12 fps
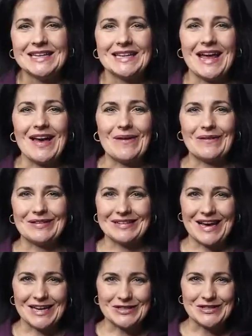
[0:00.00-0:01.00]
Now,
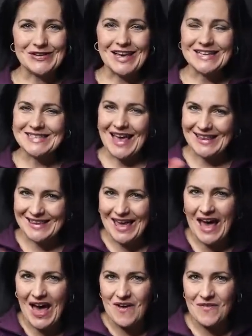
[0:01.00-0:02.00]
I took exactly
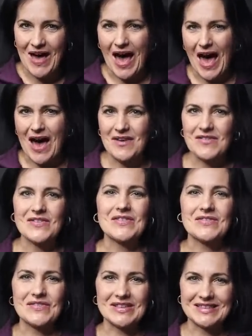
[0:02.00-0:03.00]
half-half
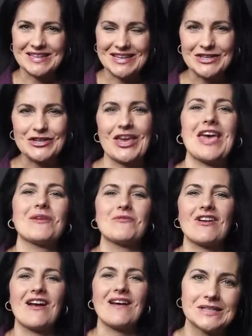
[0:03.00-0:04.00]
with each
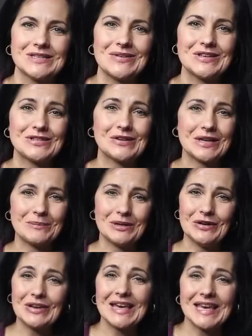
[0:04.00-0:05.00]
camera, so as you're gonna be
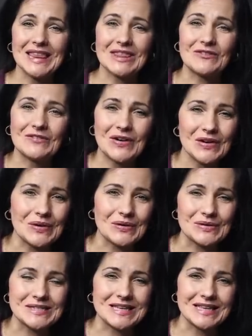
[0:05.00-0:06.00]
looking at the
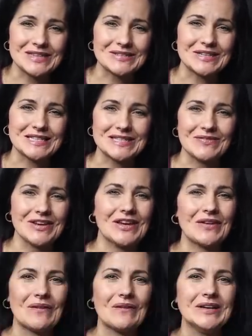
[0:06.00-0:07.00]
photos in today's
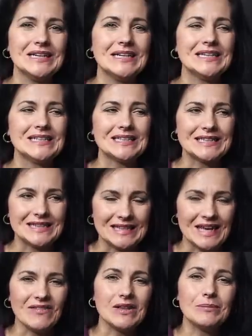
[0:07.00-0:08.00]
video,
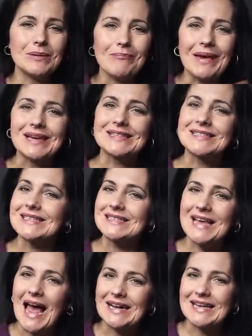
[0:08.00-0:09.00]
they will be mixed
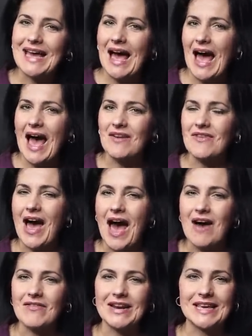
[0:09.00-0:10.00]
exactly
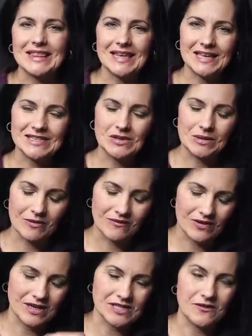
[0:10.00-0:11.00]
half-half, and I think it's gonna be
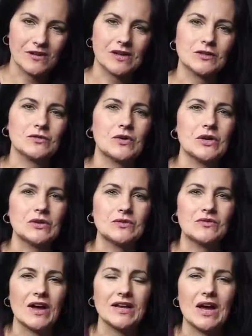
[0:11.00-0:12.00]
very difficult for you to
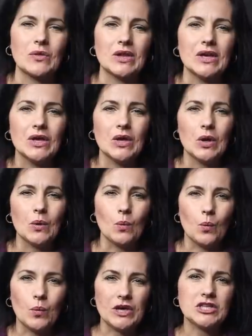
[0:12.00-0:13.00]
find out
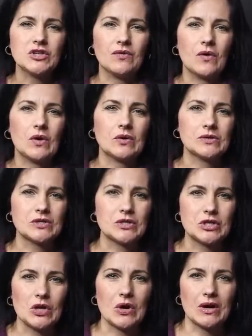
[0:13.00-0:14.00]
which photos
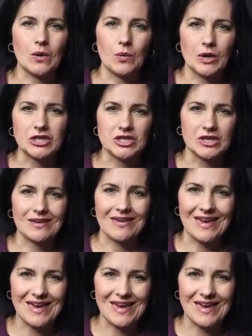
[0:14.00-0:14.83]
took which